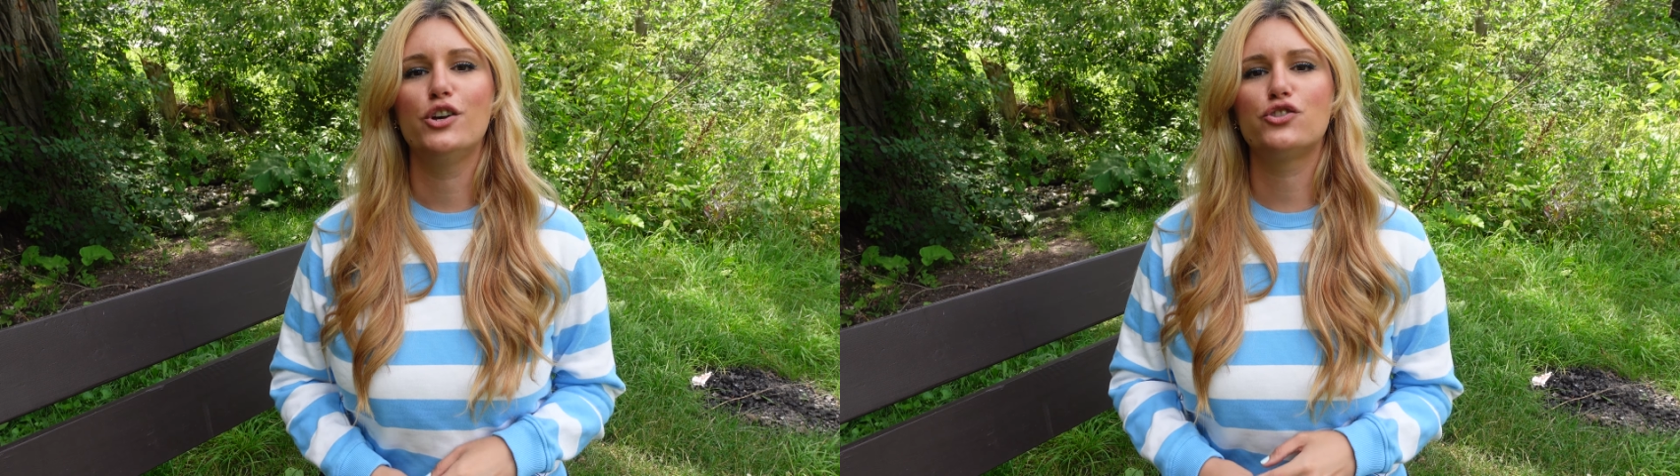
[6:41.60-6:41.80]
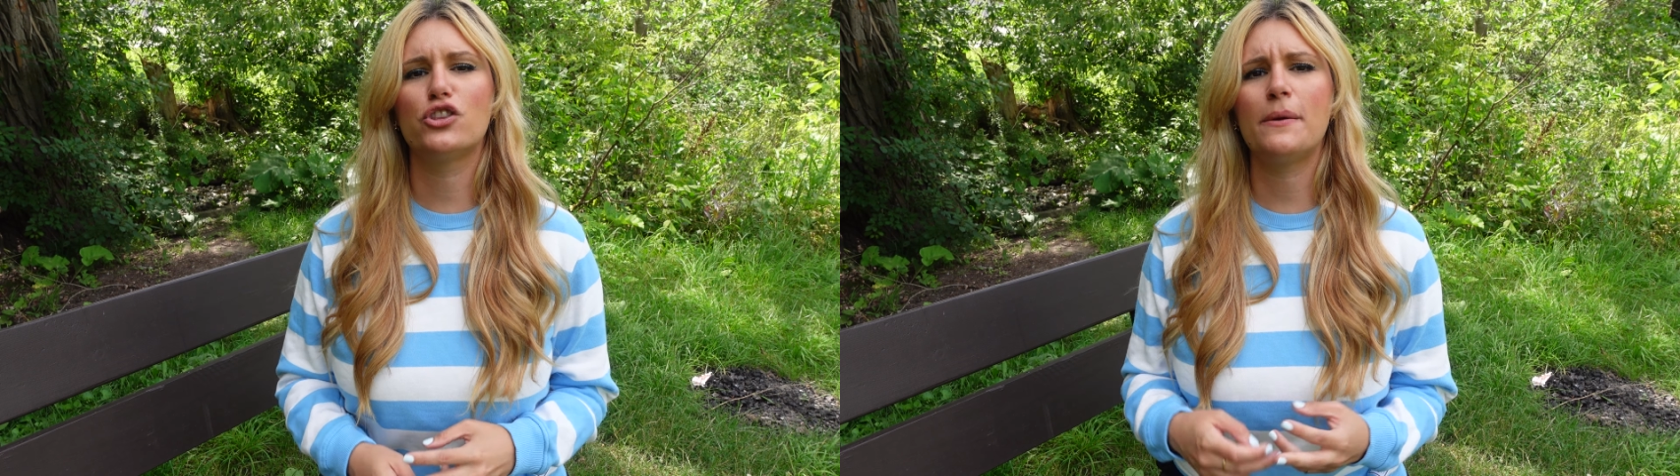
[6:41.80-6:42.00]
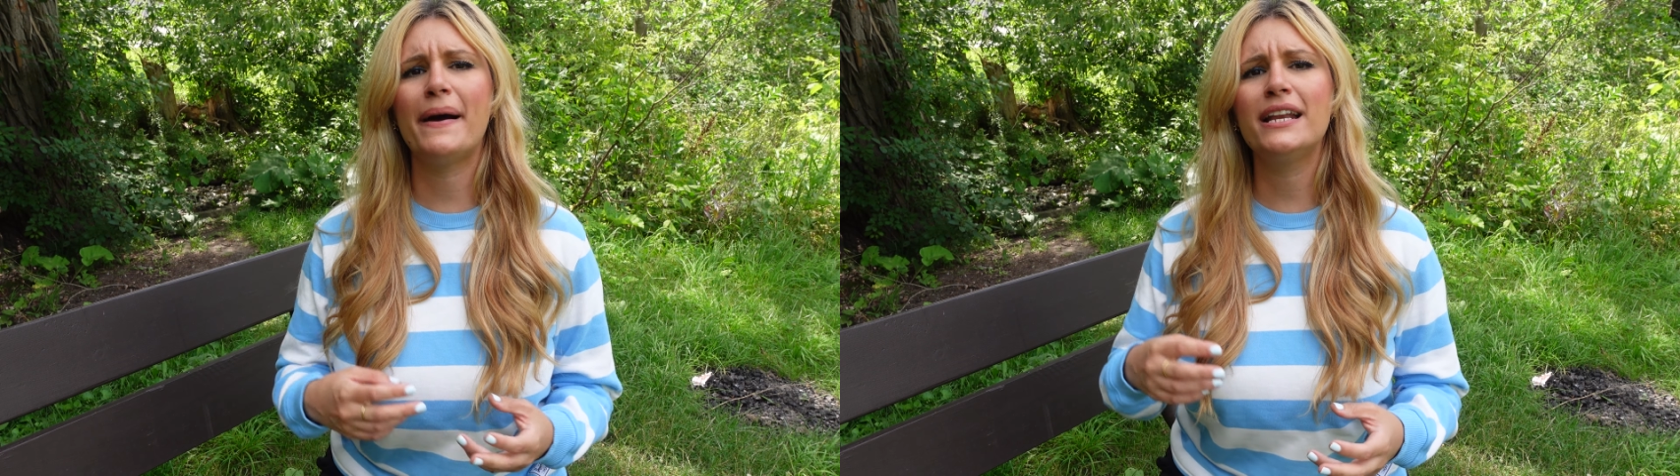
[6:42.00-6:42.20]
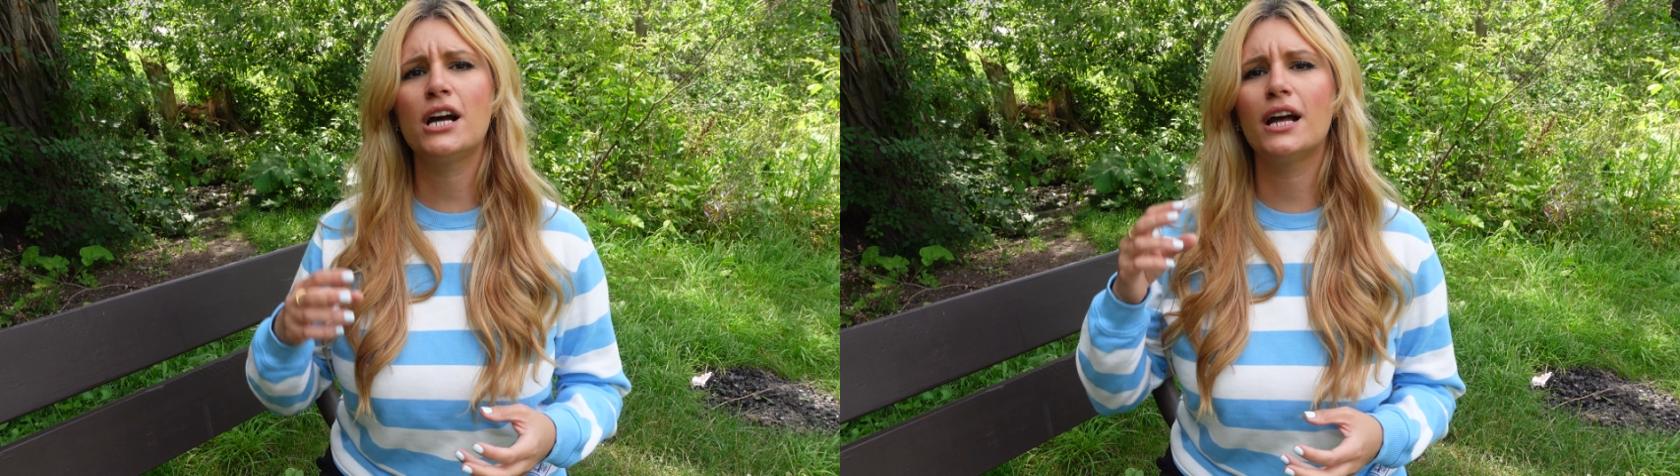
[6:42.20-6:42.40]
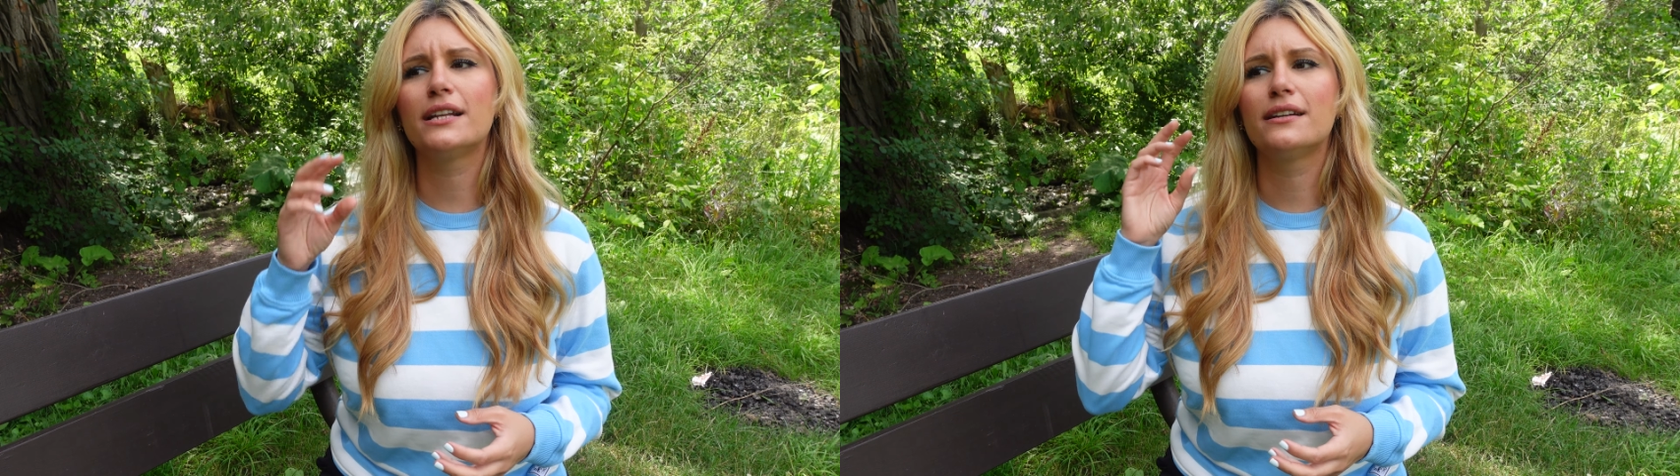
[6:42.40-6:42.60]
So they might
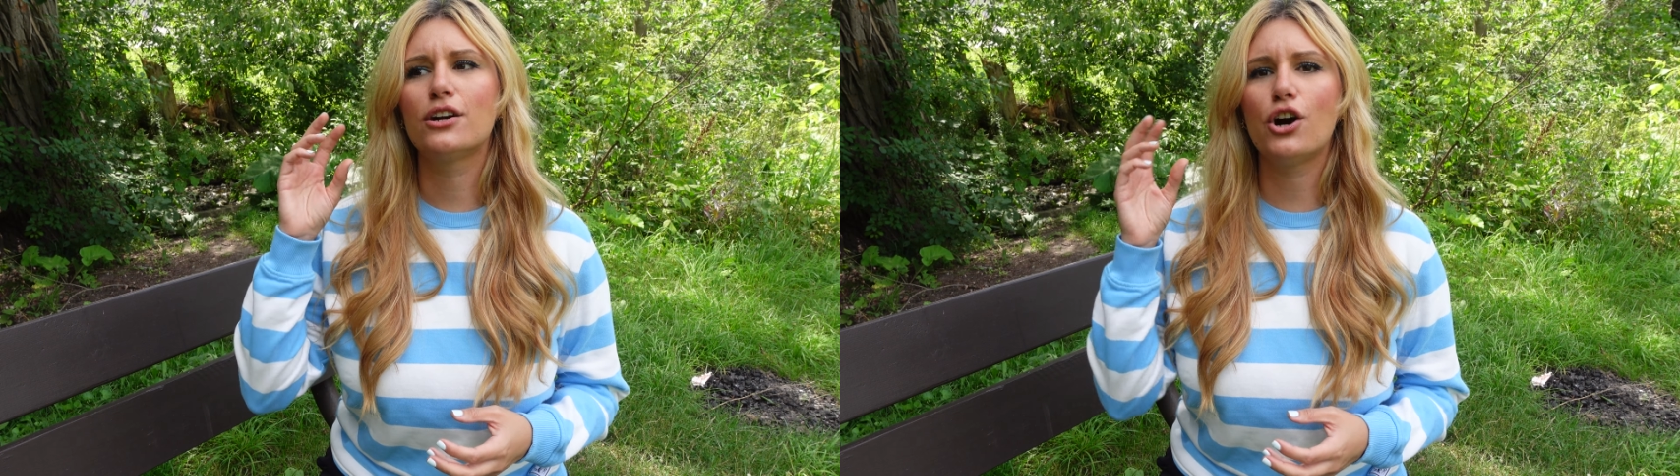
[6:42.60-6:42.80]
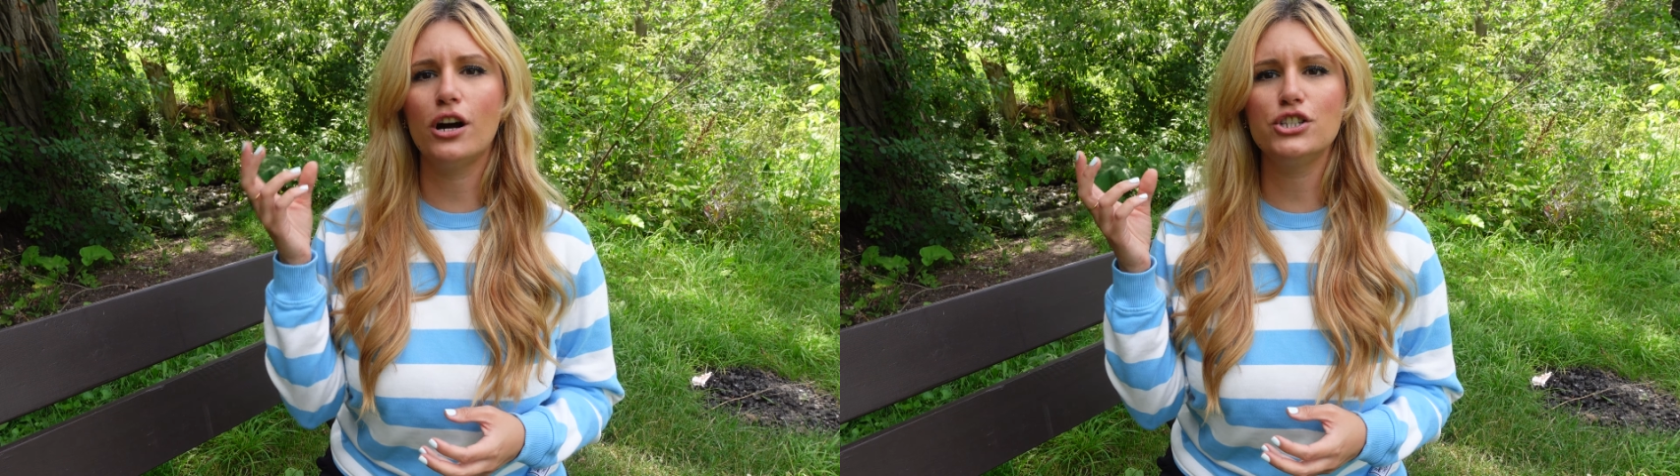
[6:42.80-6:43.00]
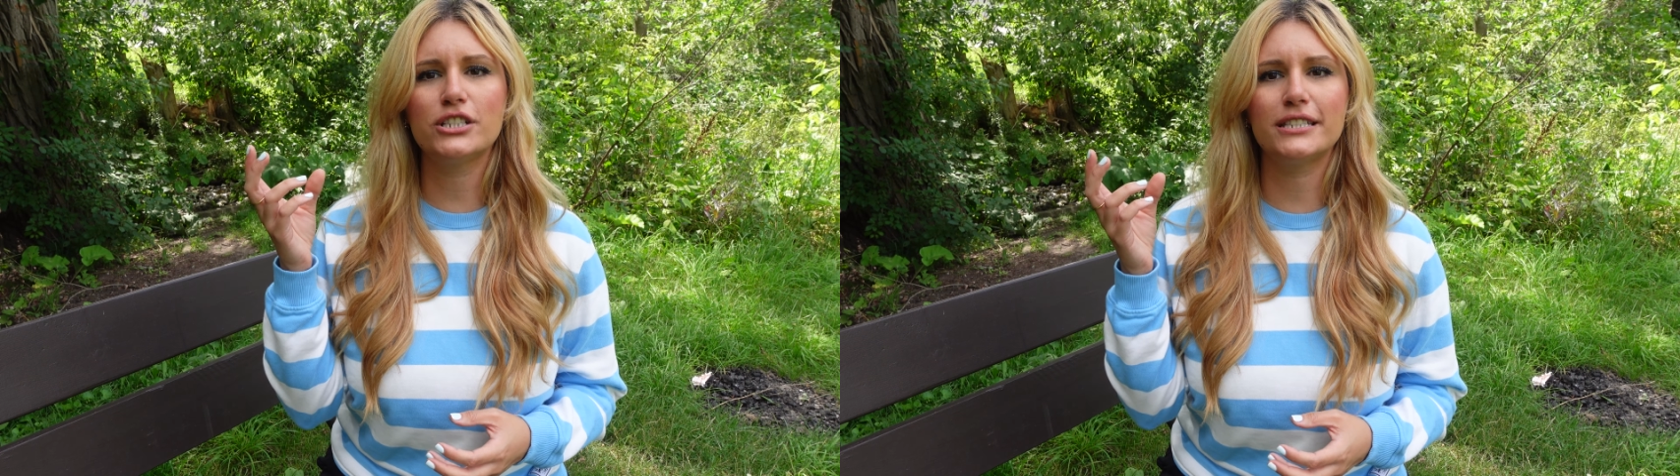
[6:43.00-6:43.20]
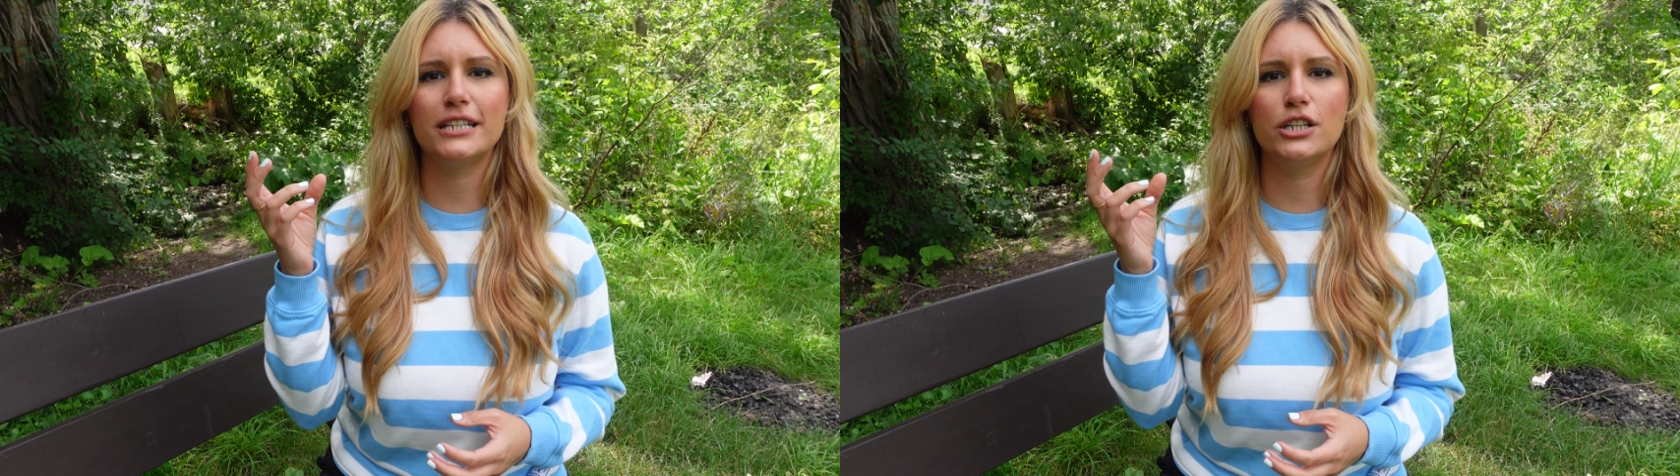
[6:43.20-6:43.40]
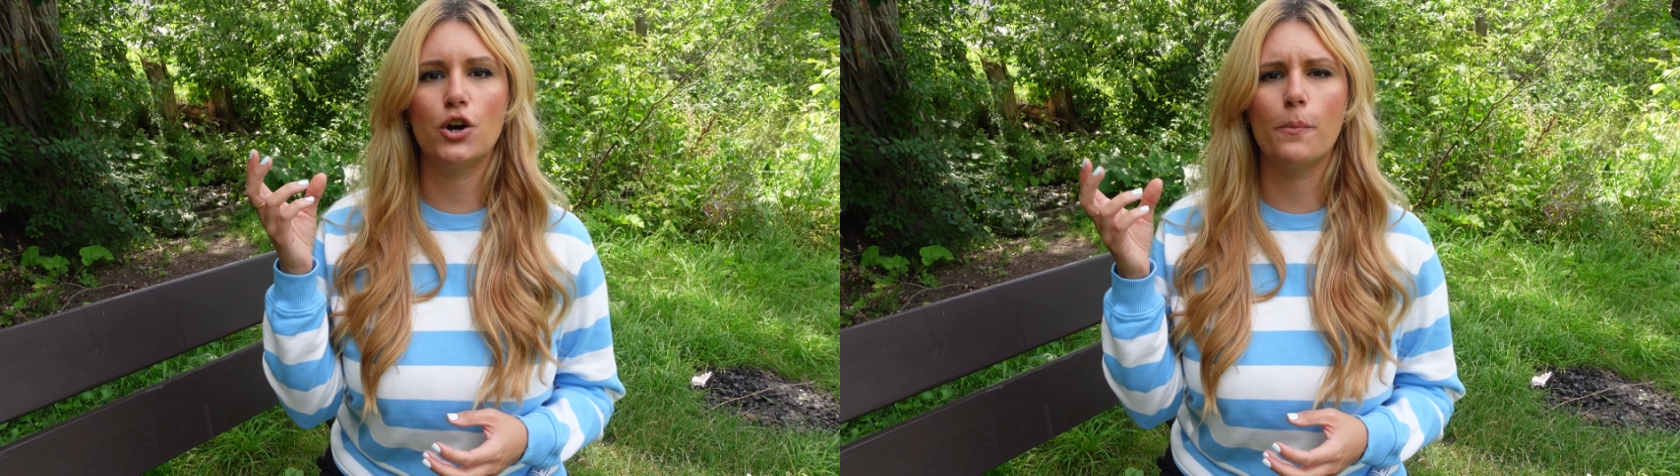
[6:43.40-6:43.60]
not consciously know,